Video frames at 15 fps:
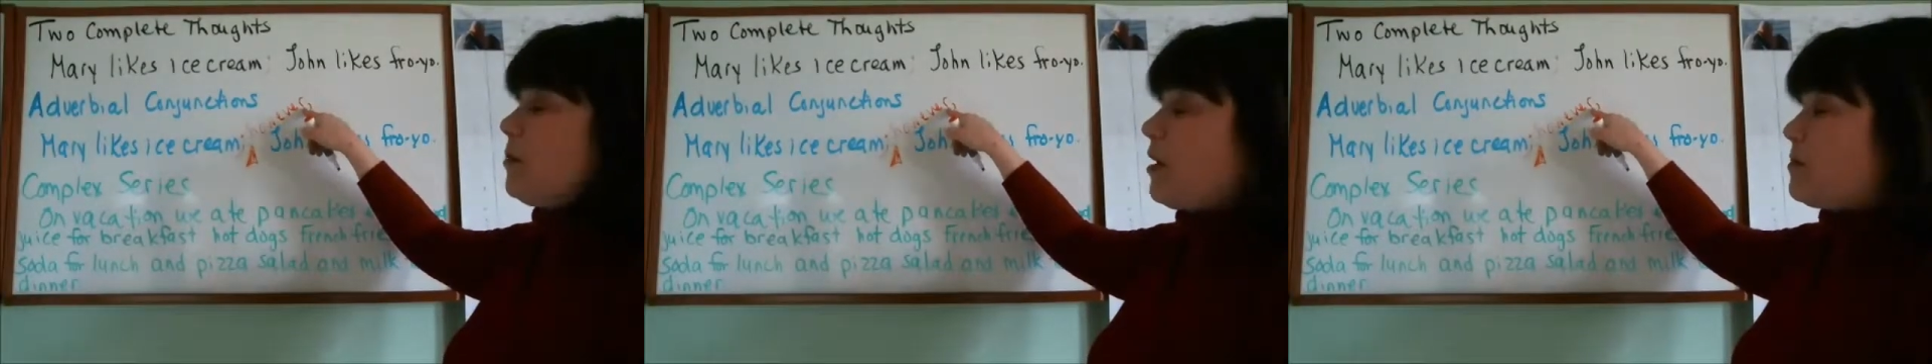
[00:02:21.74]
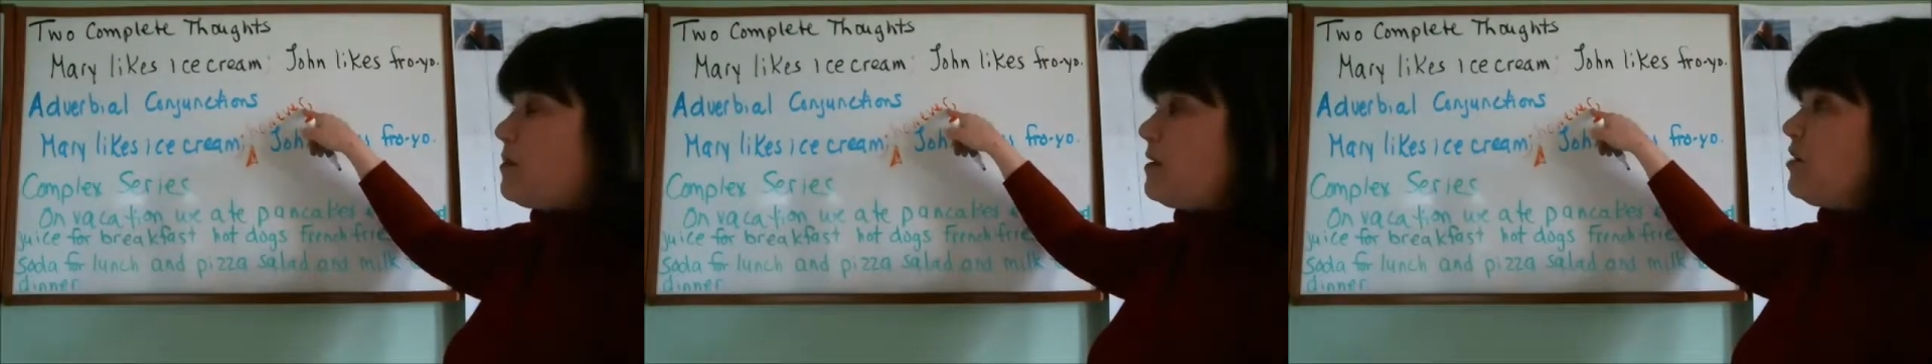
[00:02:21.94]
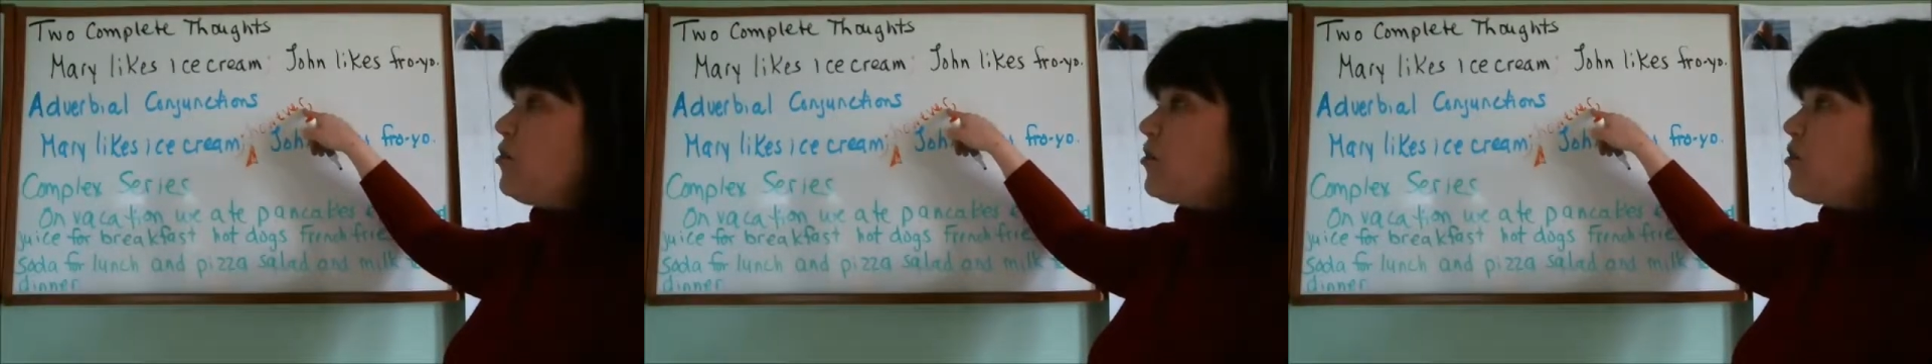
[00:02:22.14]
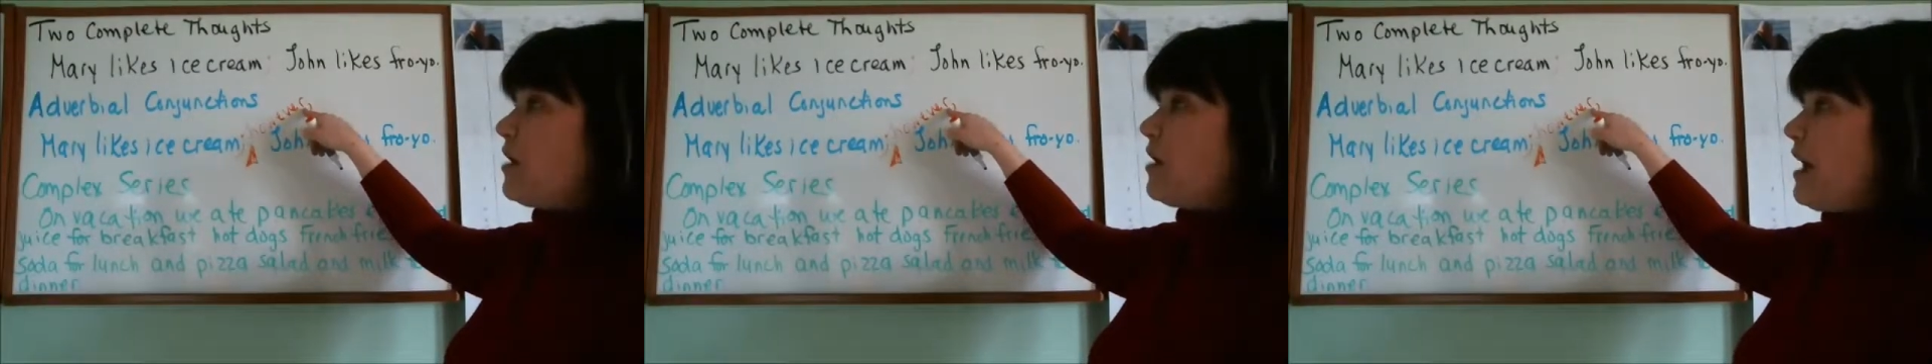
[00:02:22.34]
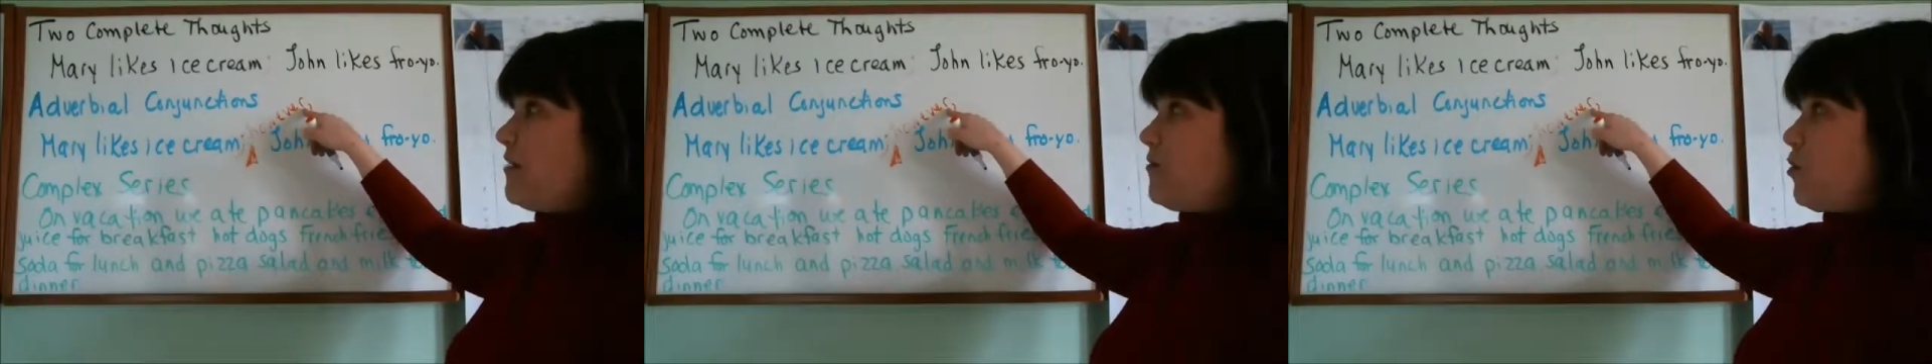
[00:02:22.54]
your
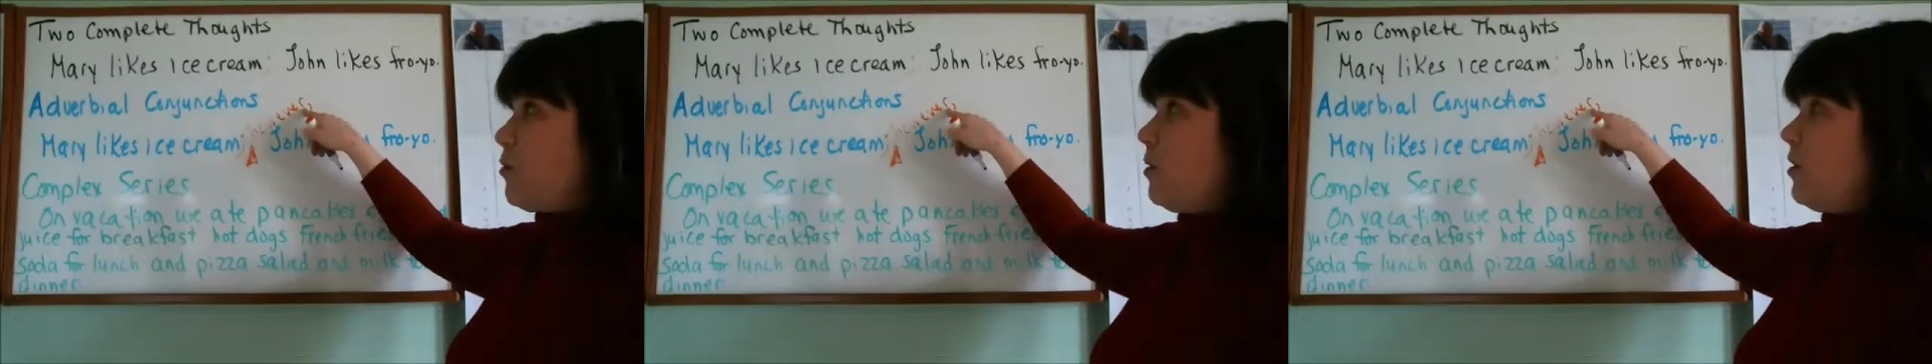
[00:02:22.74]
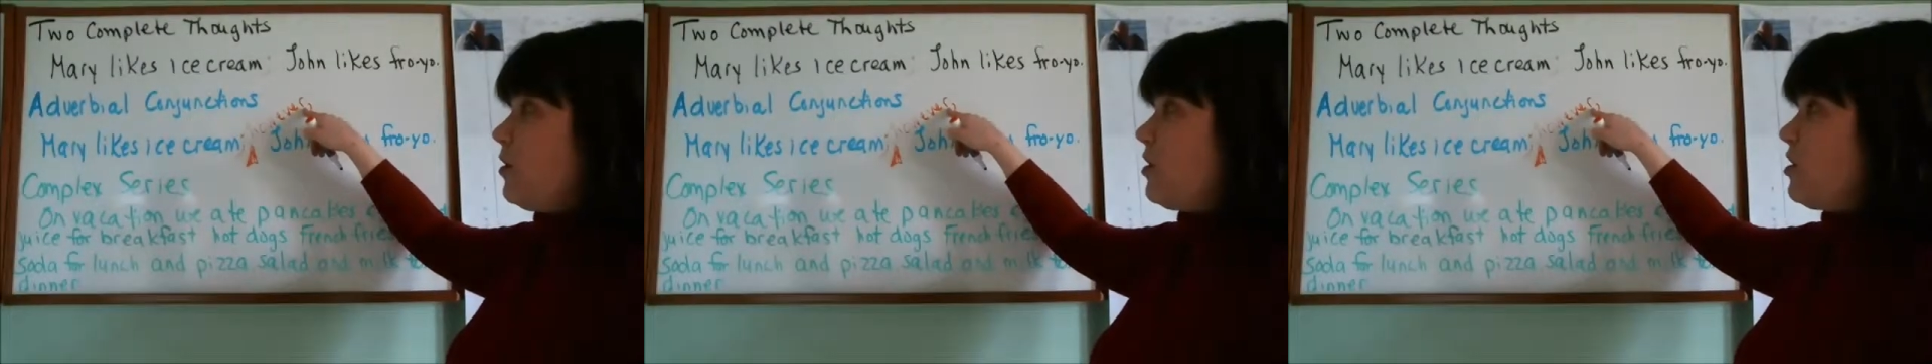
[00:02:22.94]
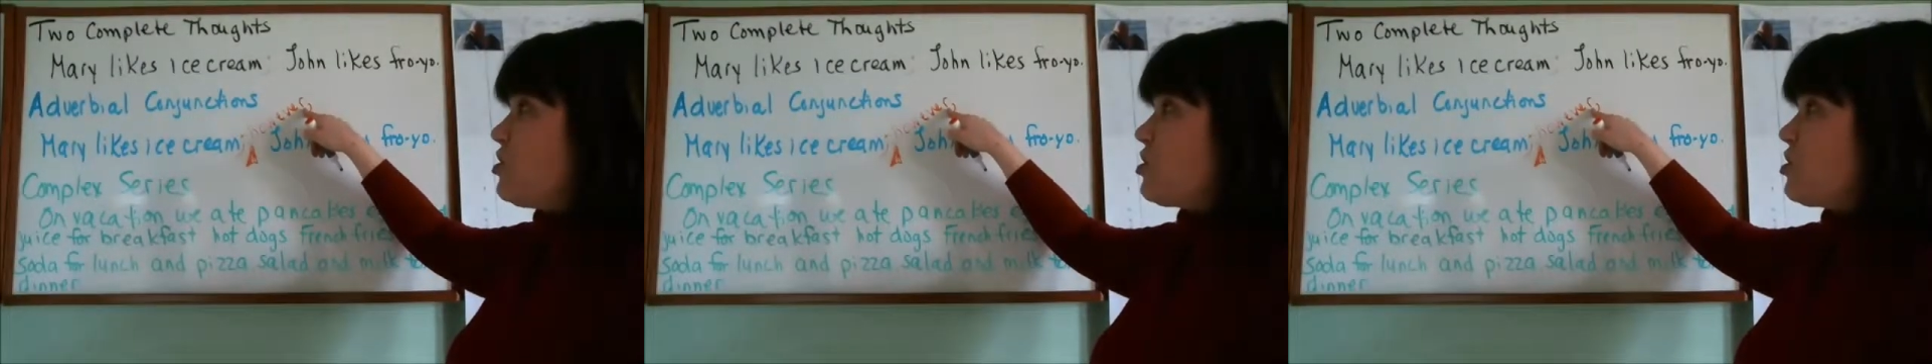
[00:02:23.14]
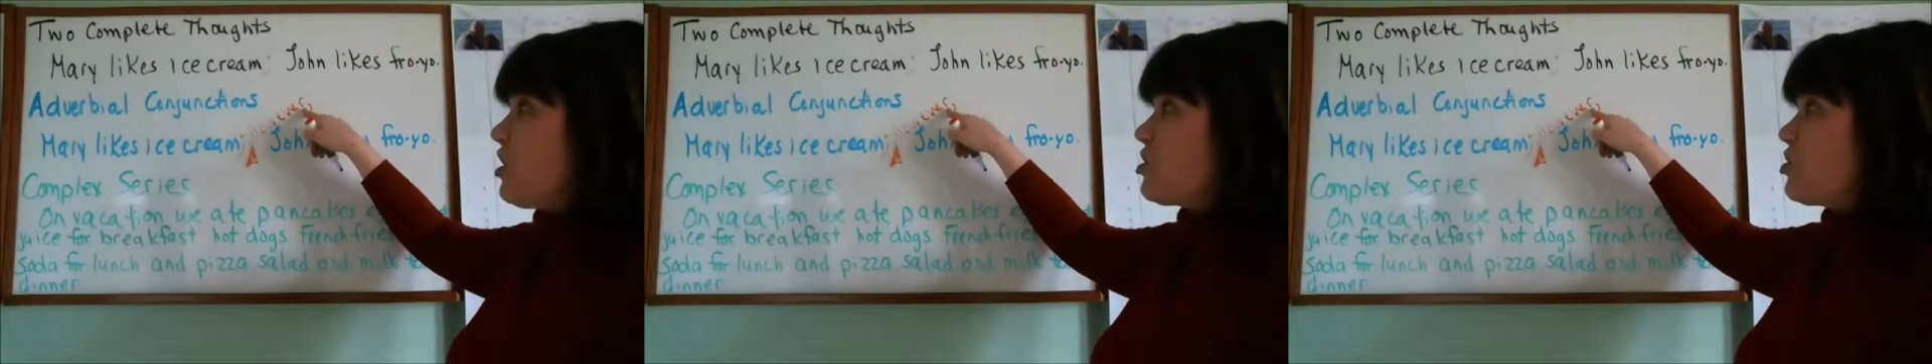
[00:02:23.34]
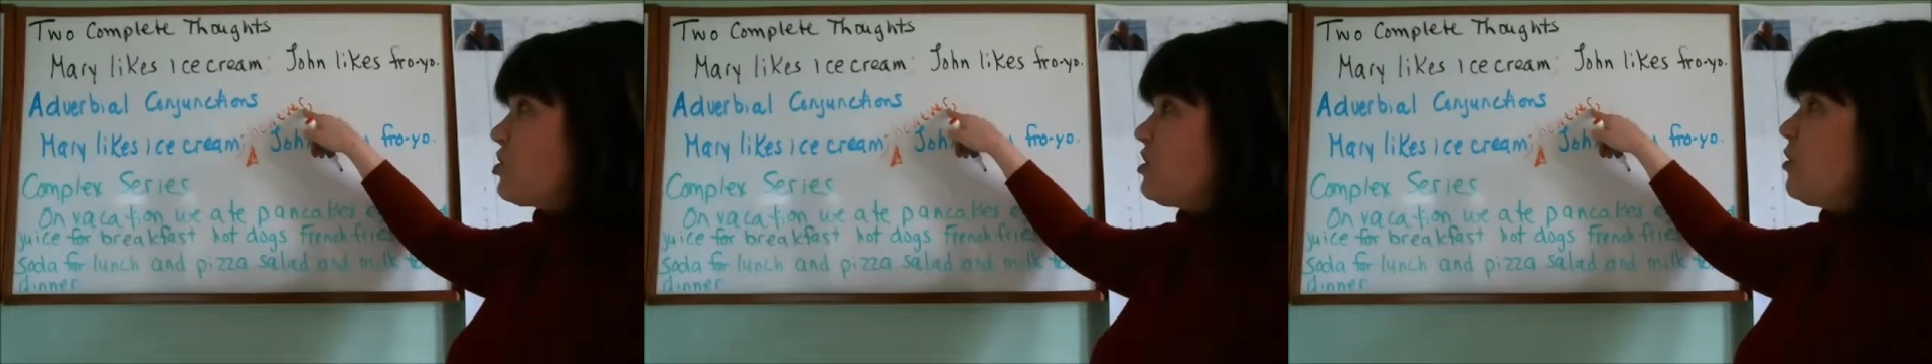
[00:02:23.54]
adverbial
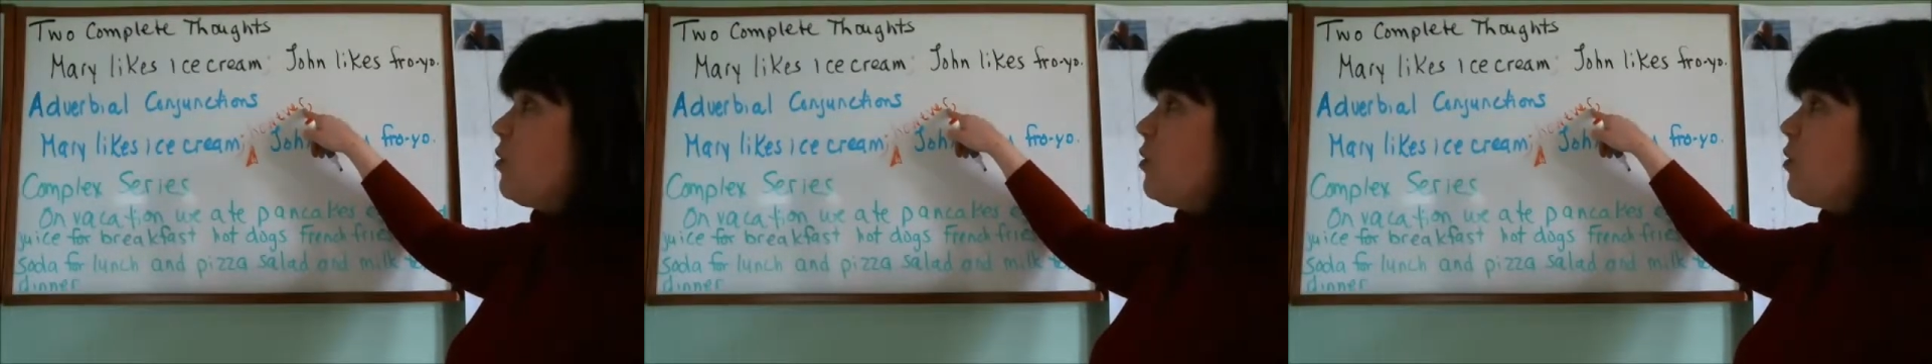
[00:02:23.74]
conjunction,